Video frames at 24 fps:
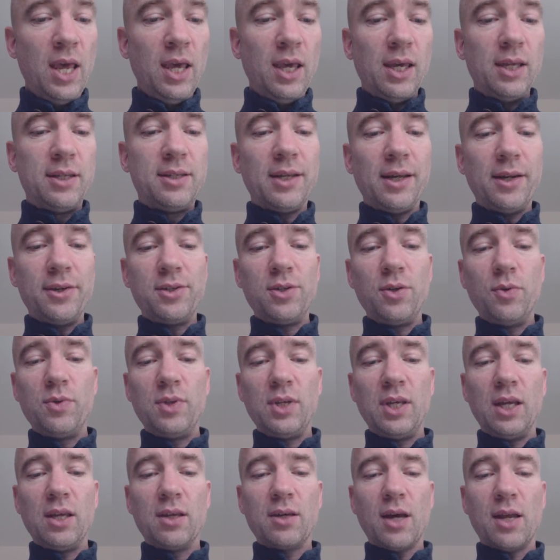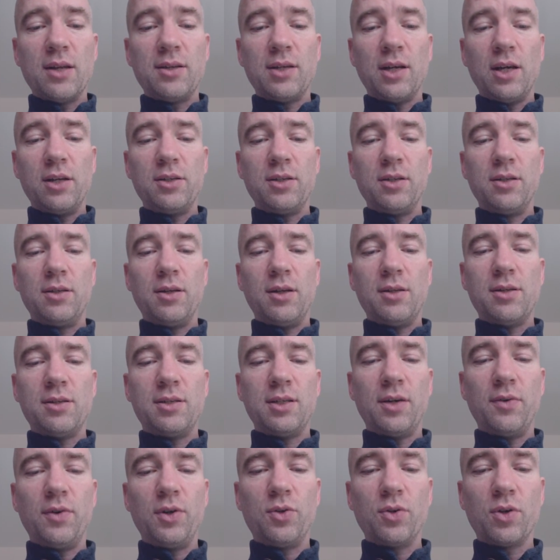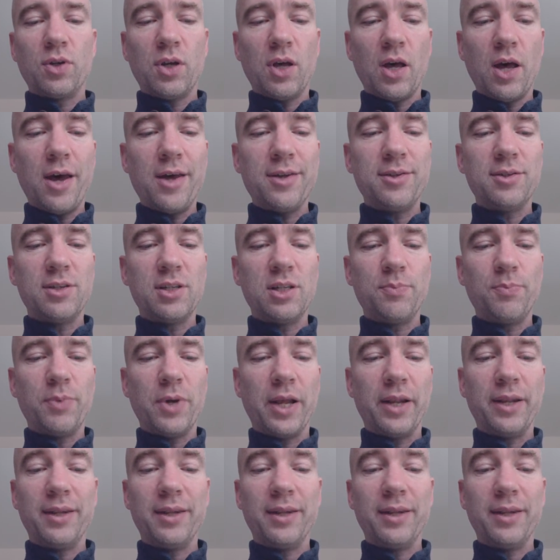It tells you the incantation necessary to cast the spell